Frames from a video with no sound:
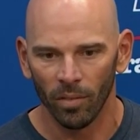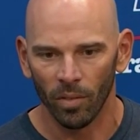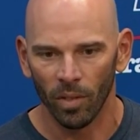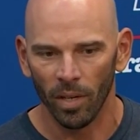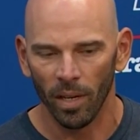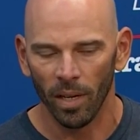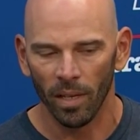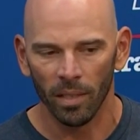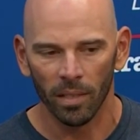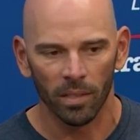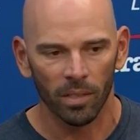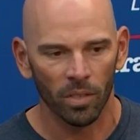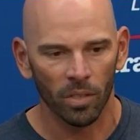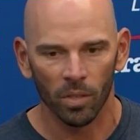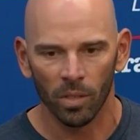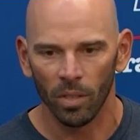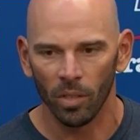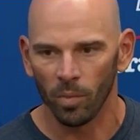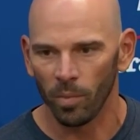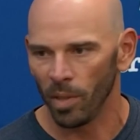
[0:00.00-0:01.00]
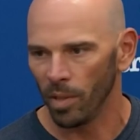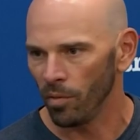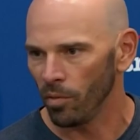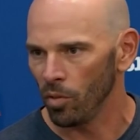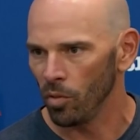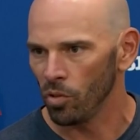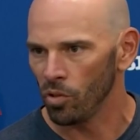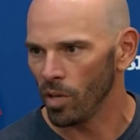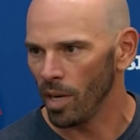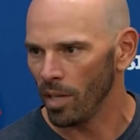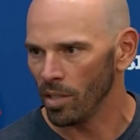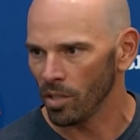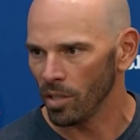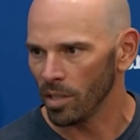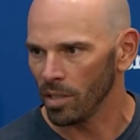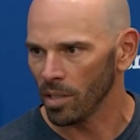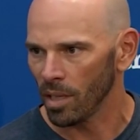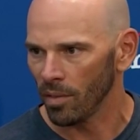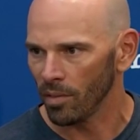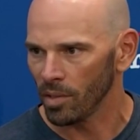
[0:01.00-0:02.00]
Fernandez, there's been a few
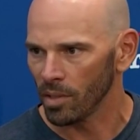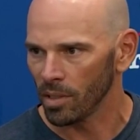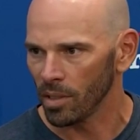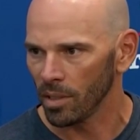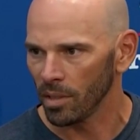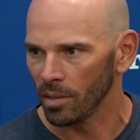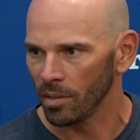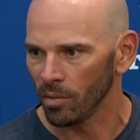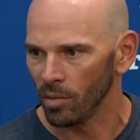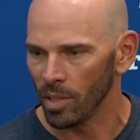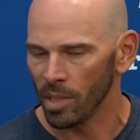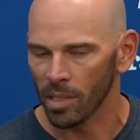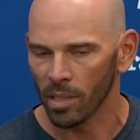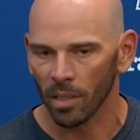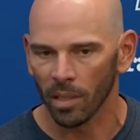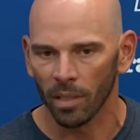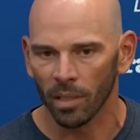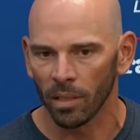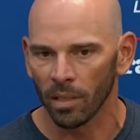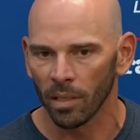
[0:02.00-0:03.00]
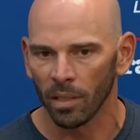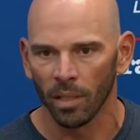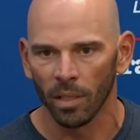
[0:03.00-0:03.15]
tragedies obviously recently,